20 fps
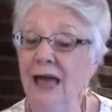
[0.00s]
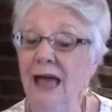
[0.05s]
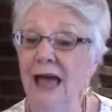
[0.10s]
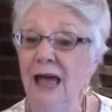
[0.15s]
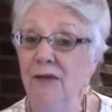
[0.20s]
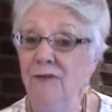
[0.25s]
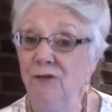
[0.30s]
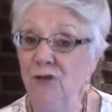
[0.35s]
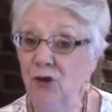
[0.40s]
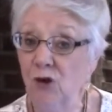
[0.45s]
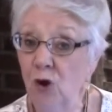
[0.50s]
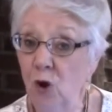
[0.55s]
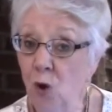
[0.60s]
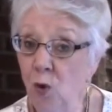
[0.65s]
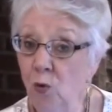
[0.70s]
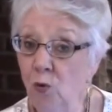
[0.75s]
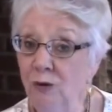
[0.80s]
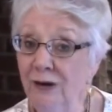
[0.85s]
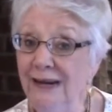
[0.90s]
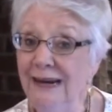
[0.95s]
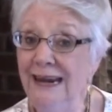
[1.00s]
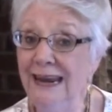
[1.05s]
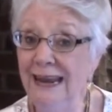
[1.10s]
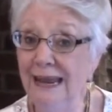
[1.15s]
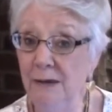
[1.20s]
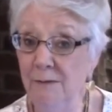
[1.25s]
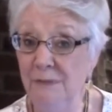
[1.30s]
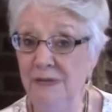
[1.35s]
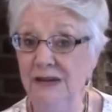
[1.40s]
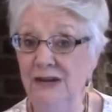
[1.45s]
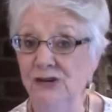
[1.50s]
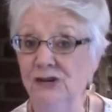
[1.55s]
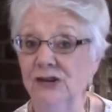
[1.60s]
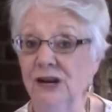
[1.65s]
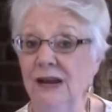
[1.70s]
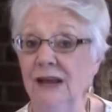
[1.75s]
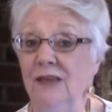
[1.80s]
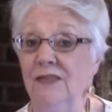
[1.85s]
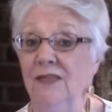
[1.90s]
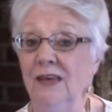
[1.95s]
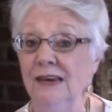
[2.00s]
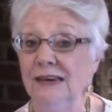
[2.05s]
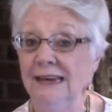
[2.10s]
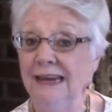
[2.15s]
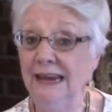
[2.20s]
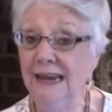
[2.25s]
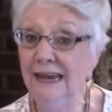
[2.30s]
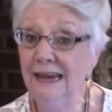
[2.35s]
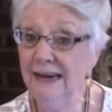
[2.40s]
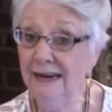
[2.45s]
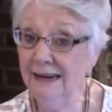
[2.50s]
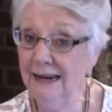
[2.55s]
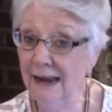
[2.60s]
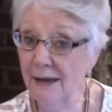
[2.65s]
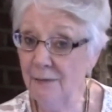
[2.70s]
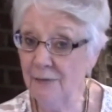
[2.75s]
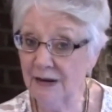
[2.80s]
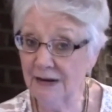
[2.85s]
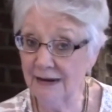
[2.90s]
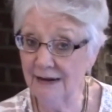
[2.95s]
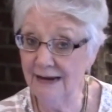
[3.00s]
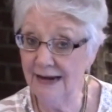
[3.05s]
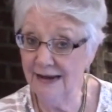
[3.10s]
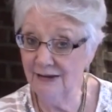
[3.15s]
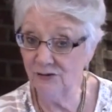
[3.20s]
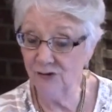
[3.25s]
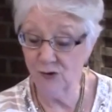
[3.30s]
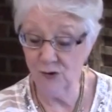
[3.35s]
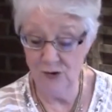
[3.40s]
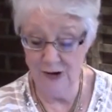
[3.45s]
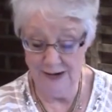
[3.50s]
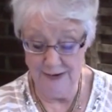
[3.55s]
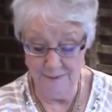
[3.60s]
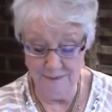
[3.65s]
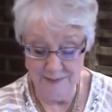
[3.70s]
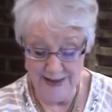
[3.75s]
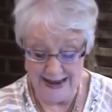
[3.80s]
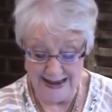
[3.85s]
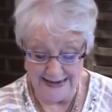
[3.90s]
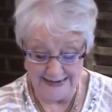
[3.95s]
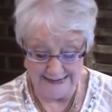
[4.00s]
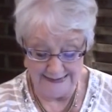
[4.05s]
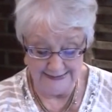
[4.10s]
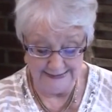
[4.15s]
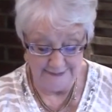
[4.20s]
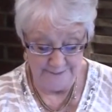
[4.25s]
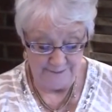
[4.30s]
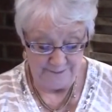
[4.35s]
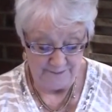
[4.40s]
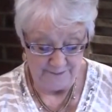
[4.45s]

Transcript: at the golden image that King Nebuchadnezzar had made.